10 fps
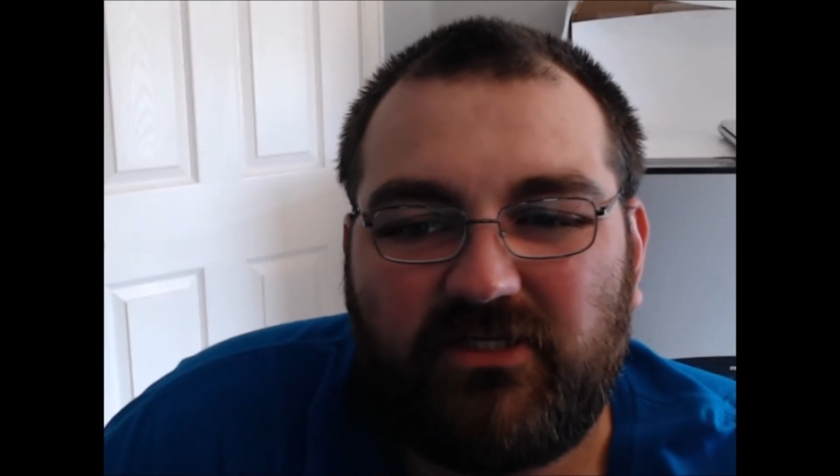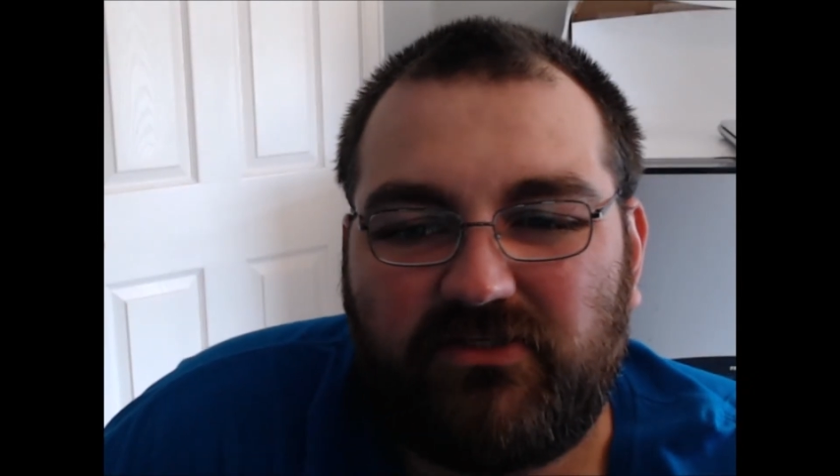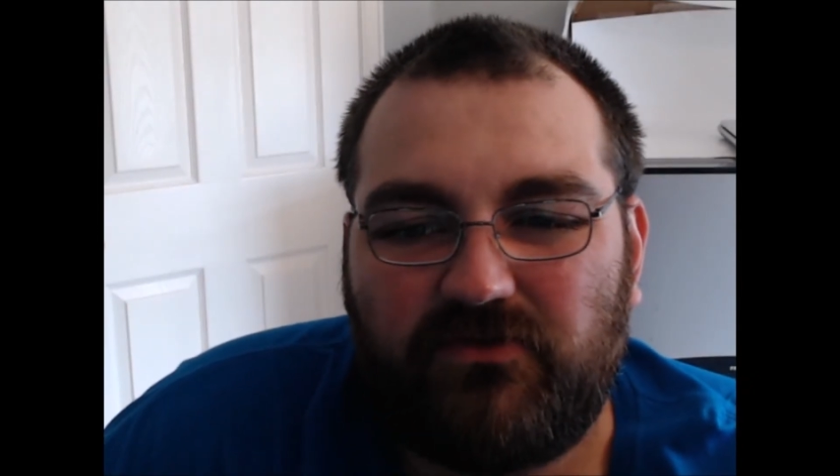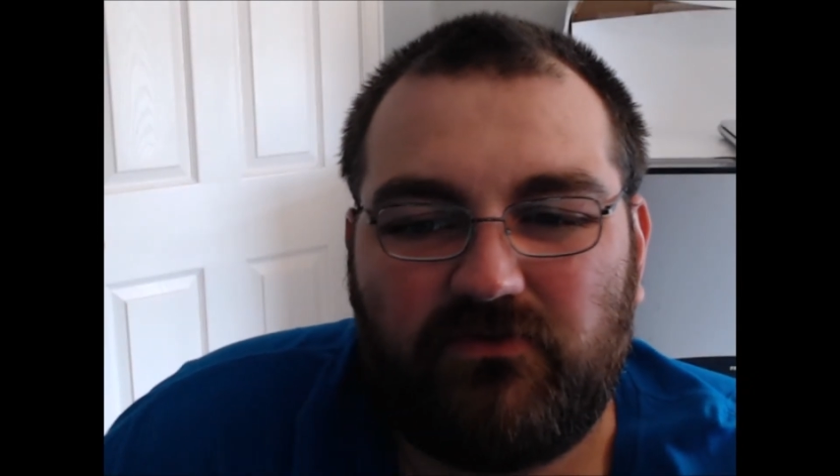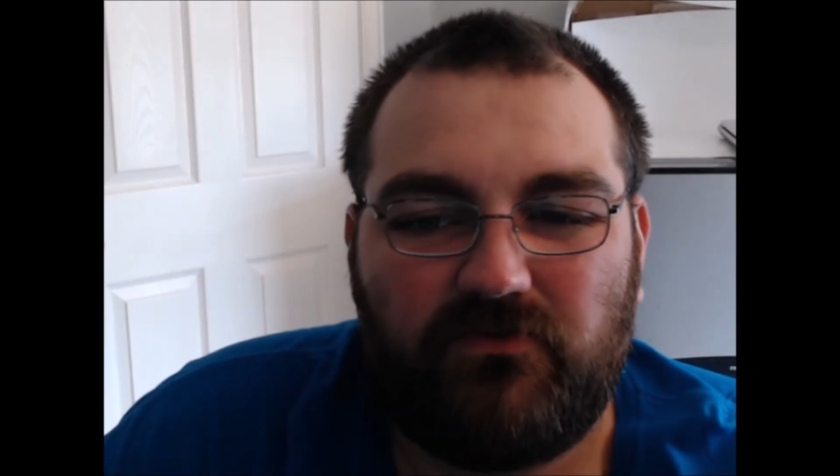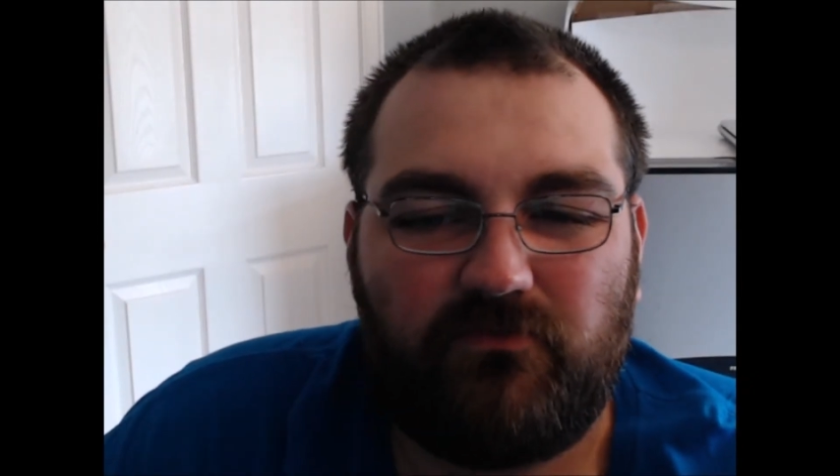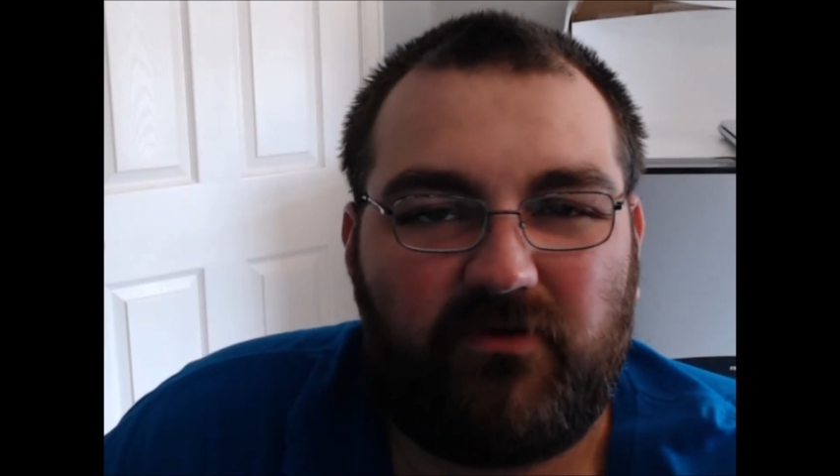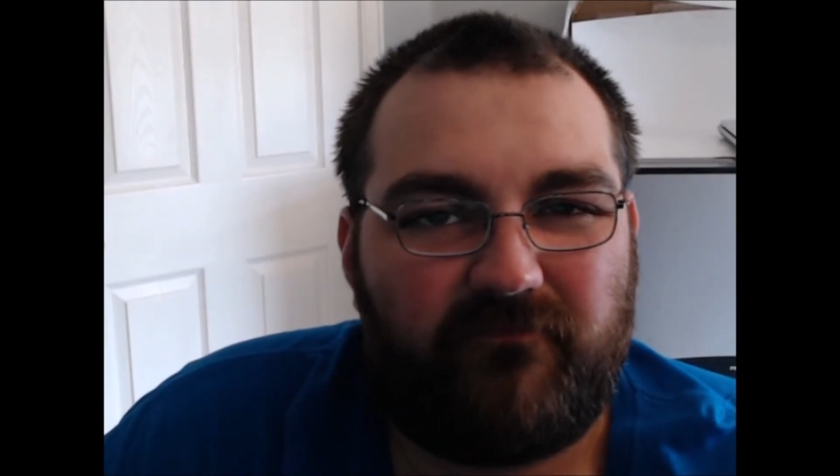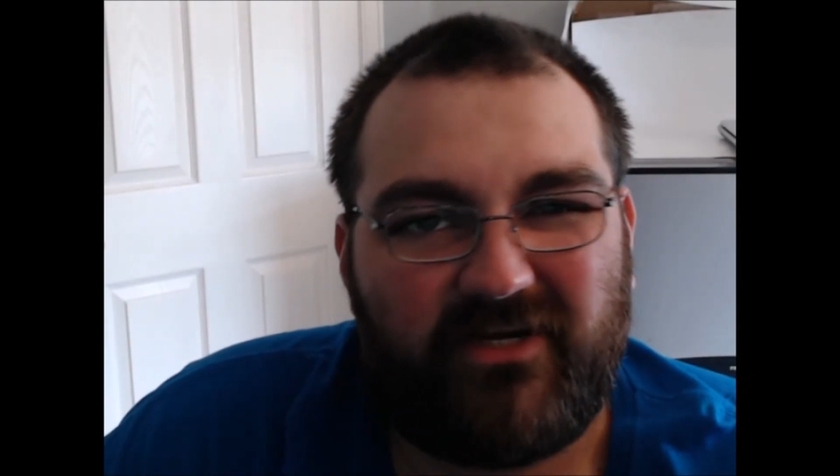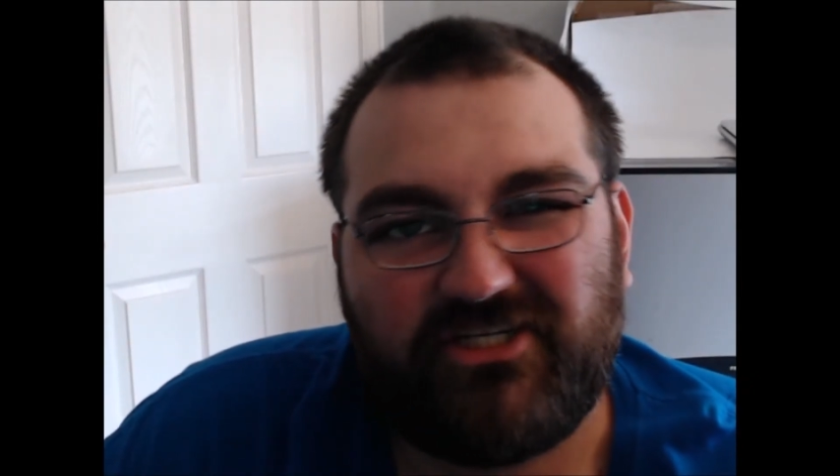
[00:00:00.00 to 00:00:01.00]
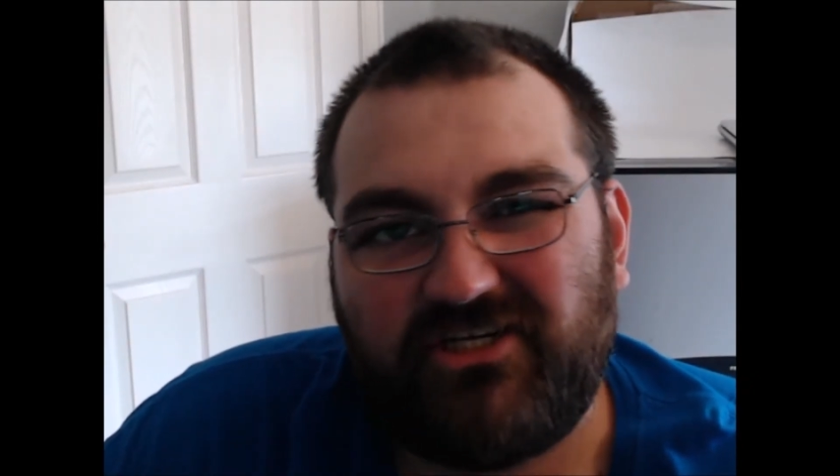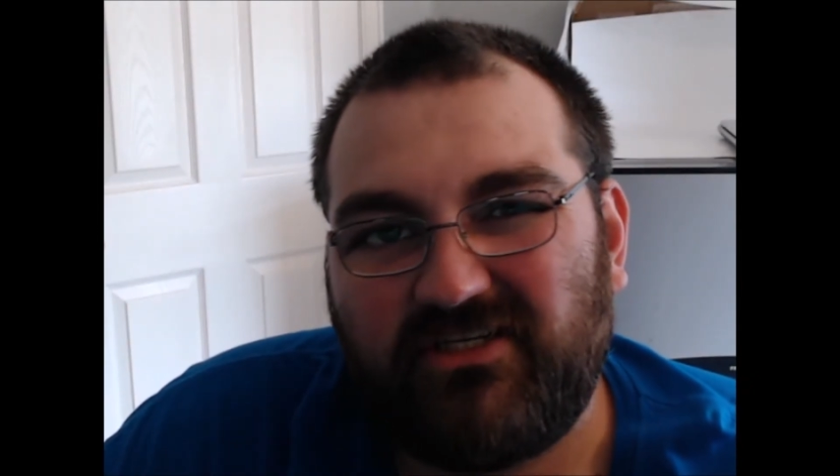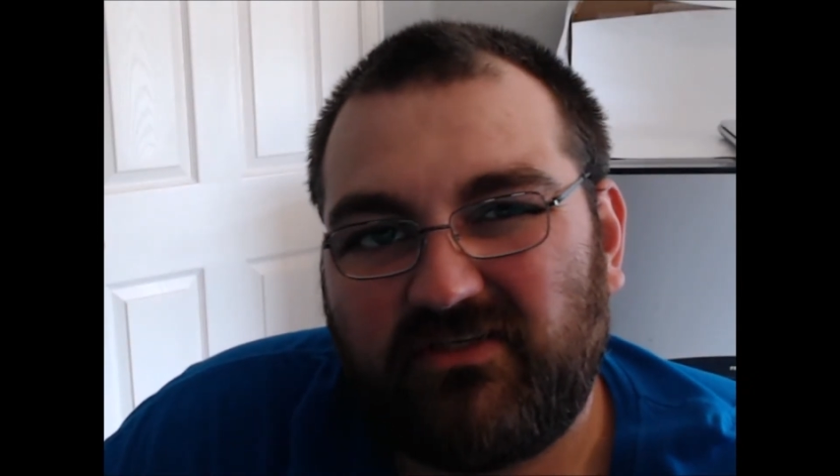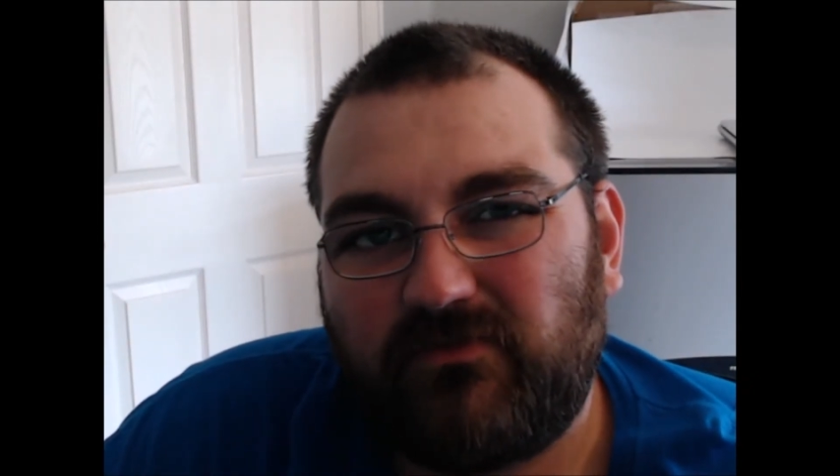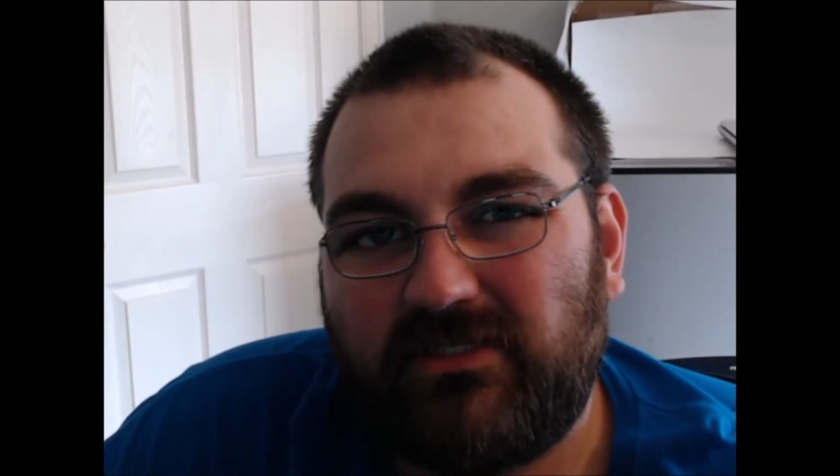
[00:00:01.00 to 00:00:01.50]
too
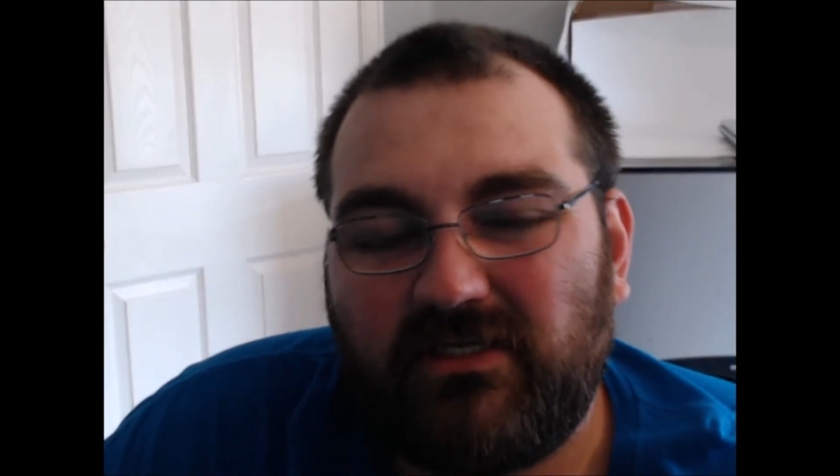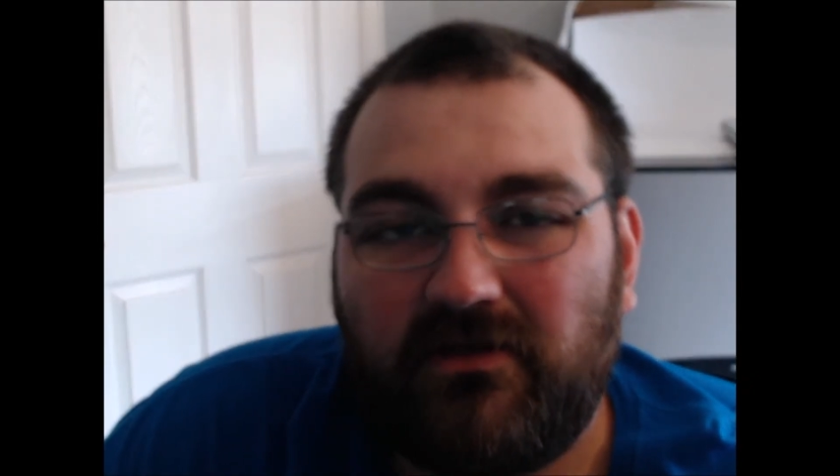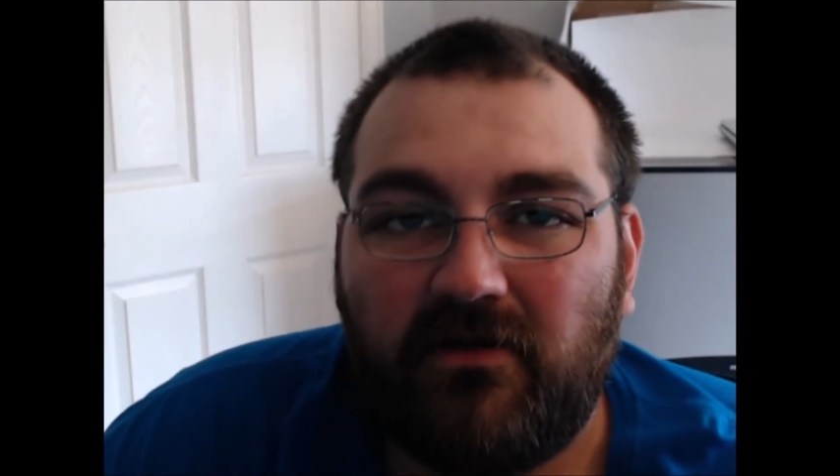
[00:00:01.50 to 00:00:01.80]
perfectionist with it.